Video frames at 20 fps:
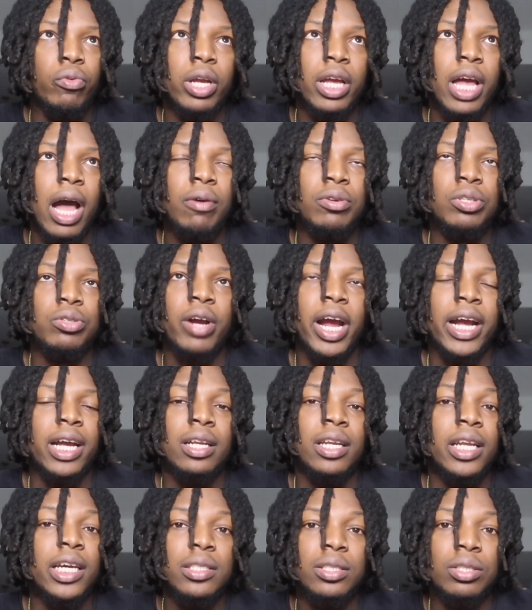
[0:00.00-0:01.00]
I was
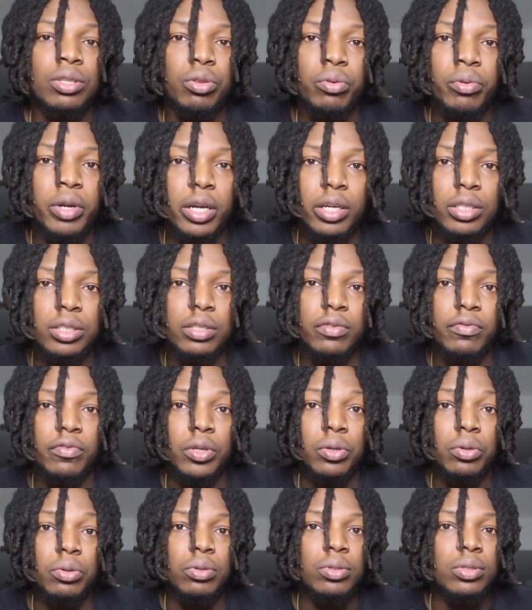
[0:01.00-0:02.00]
cracking less than 300
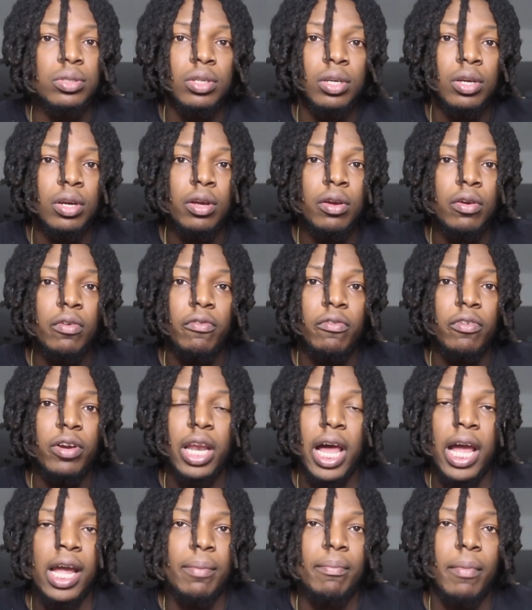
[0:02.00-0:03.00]
views for
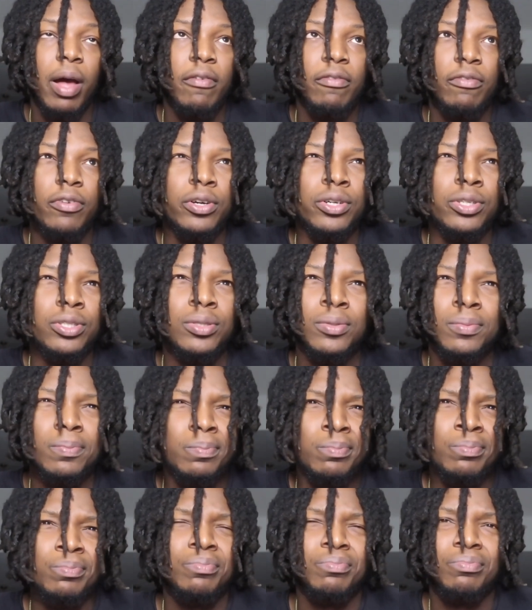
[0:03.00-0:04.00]
like my first
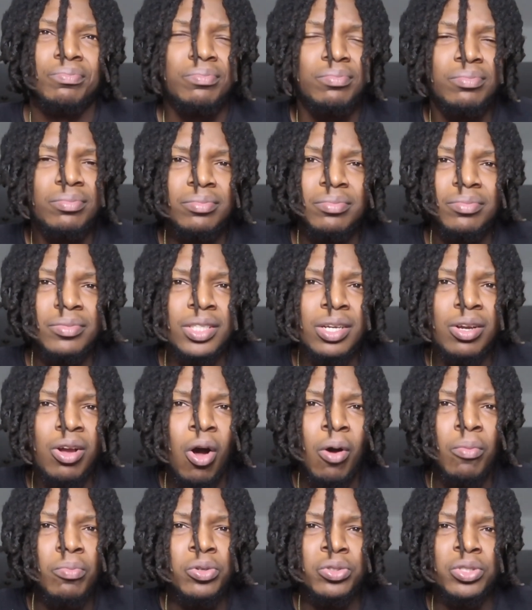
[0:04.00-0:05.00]

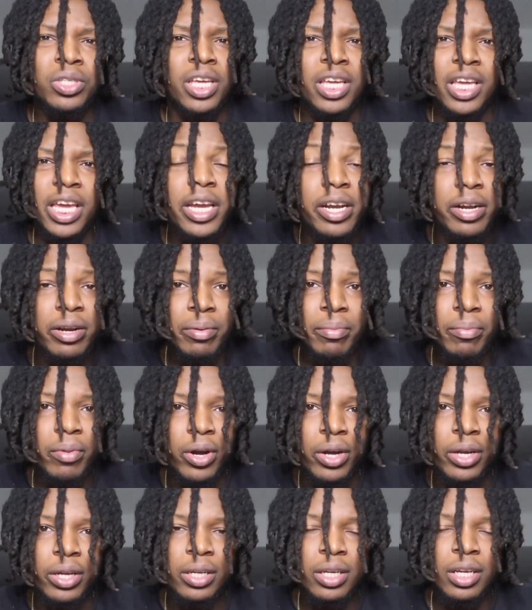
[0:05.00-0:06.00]
almost year,
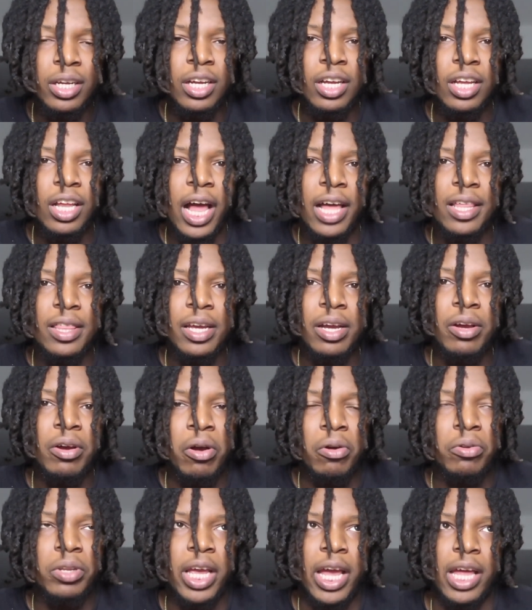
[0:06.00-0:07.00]
bro. I think
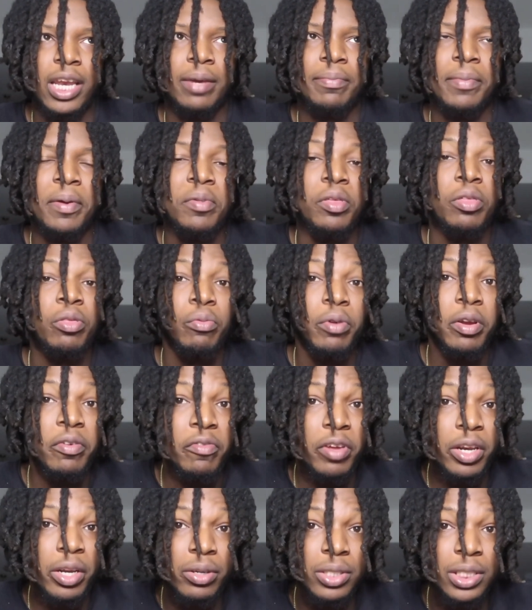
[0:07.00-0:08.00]
I only had like maybe 3
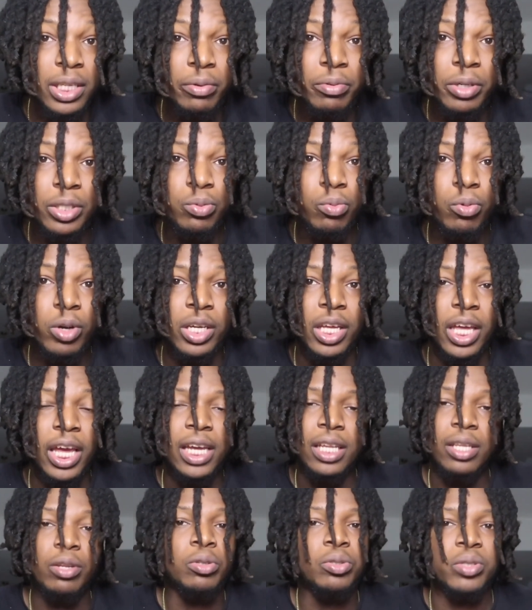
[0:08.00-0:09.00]
videos that reached
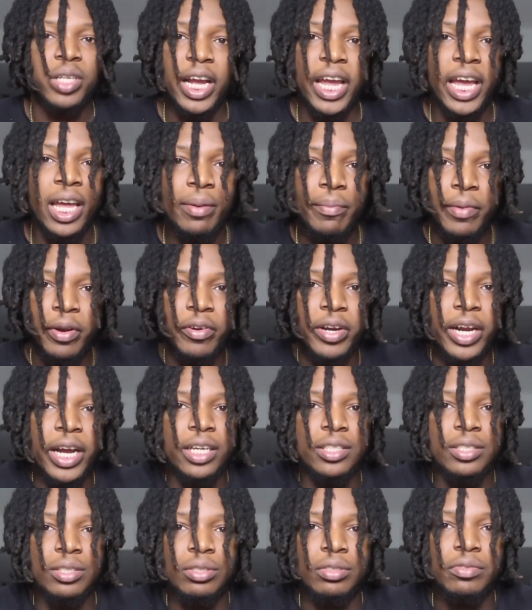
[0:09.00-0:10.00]
1K, and those are anime
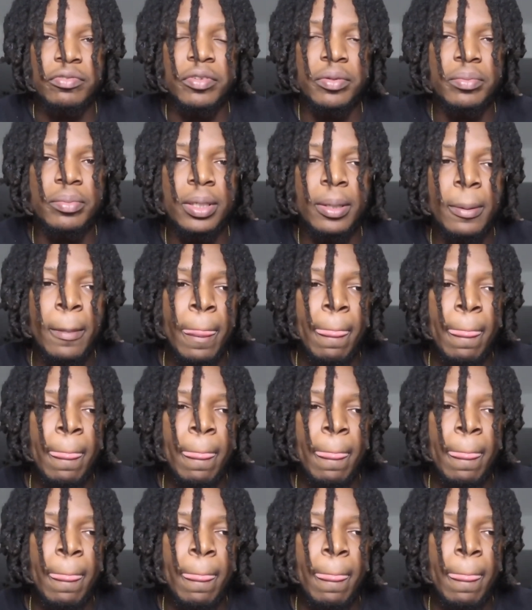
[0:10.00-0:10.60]
reactions, you feel me?